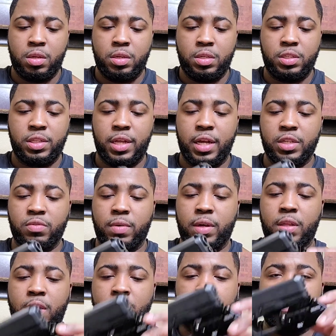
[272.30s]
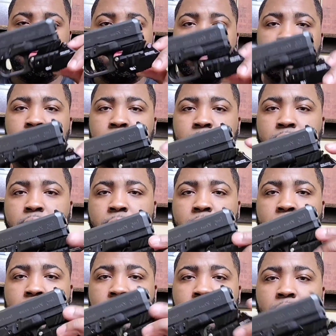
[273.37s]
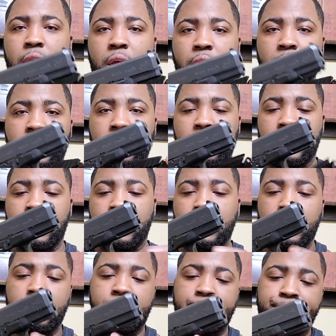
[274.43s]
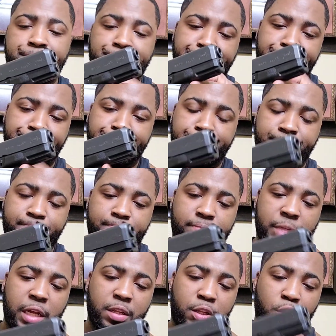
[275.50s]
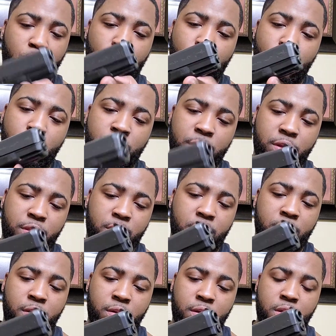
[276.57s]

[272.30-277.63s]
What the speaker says: slides right on, and you got the groove right there.